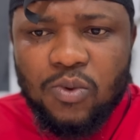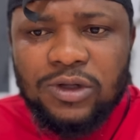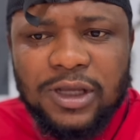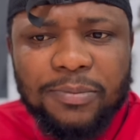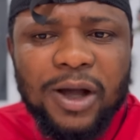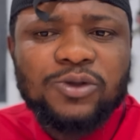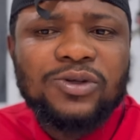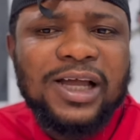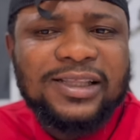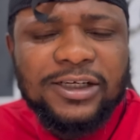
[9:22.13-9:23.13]
What about
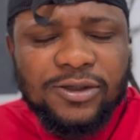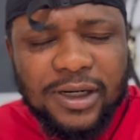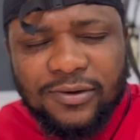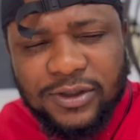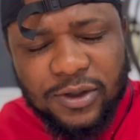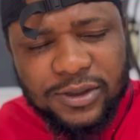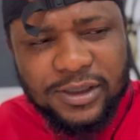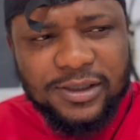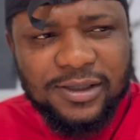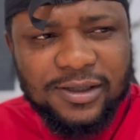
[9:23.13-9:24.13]
other natural
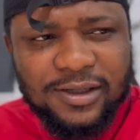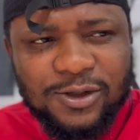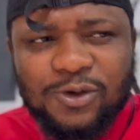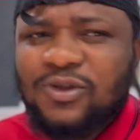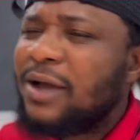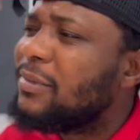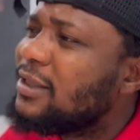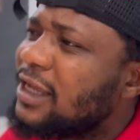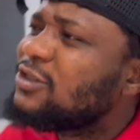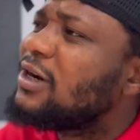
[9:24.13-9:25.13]
resources? Do you know how
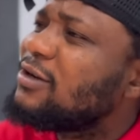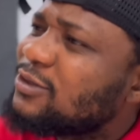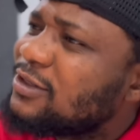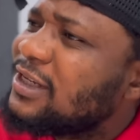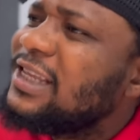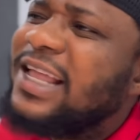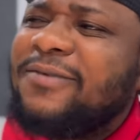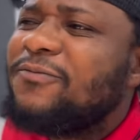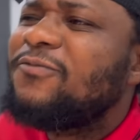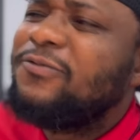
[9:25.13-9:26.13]
many natural resources in
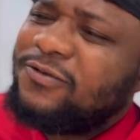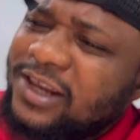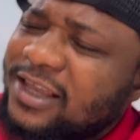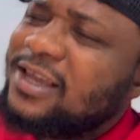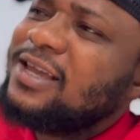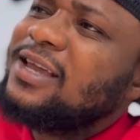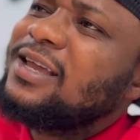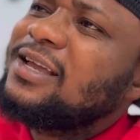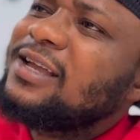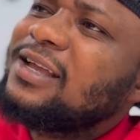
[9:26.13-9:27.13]
every
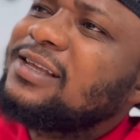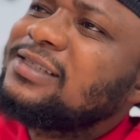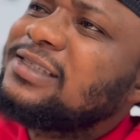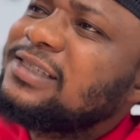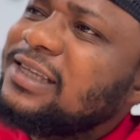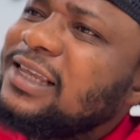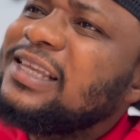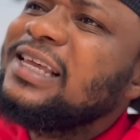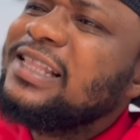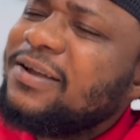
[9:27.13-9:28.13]

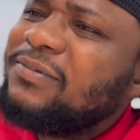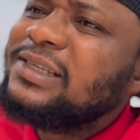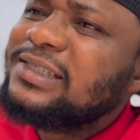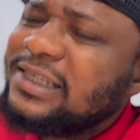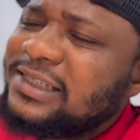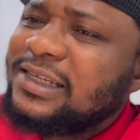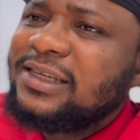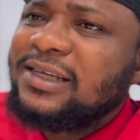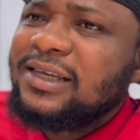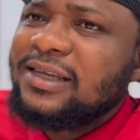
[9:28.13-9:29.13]

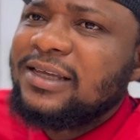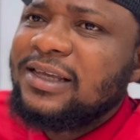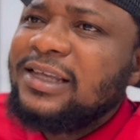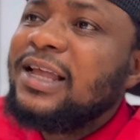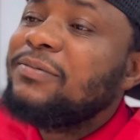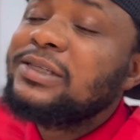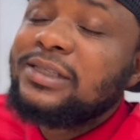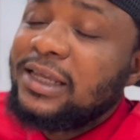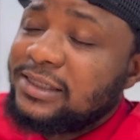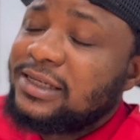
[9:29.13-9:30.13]
city, in every
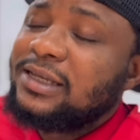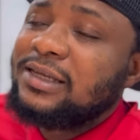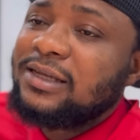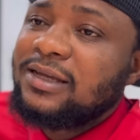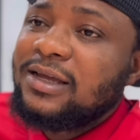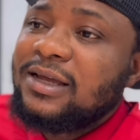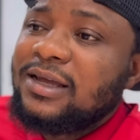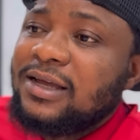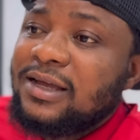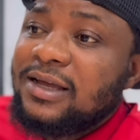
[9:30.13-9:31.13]
state?
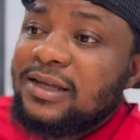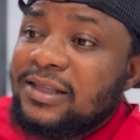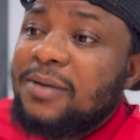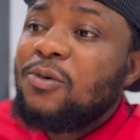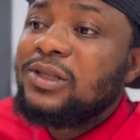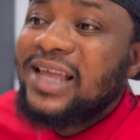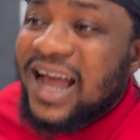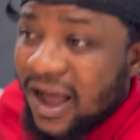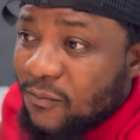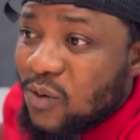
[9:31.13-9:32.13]
They
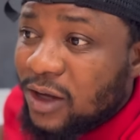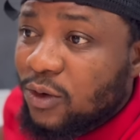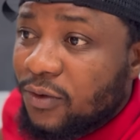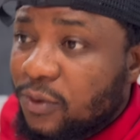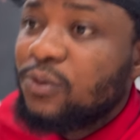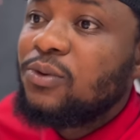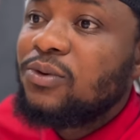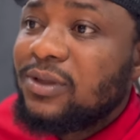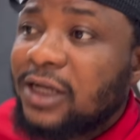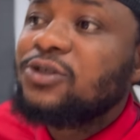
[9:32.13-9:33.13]
have one or two
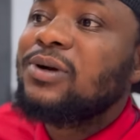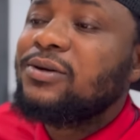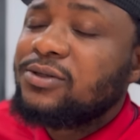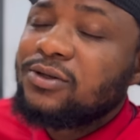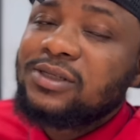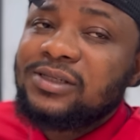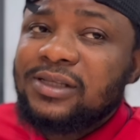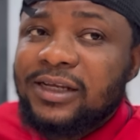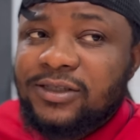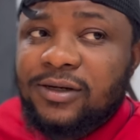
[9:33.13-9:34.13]
natural resources
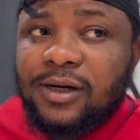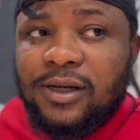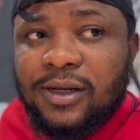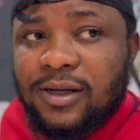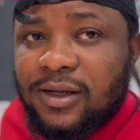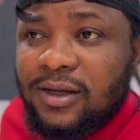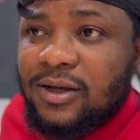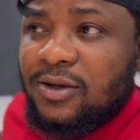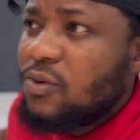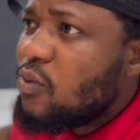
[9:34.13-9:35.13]
in Nigeria.
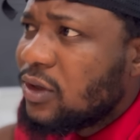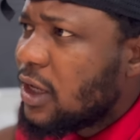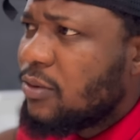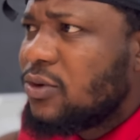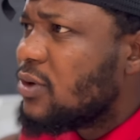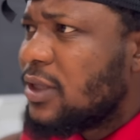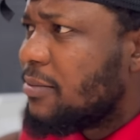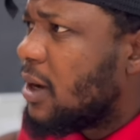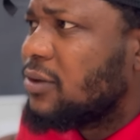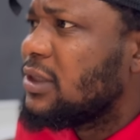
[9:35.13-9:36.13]
What are we doing
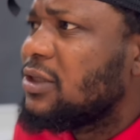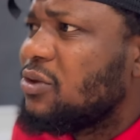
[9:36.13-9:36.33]
about it?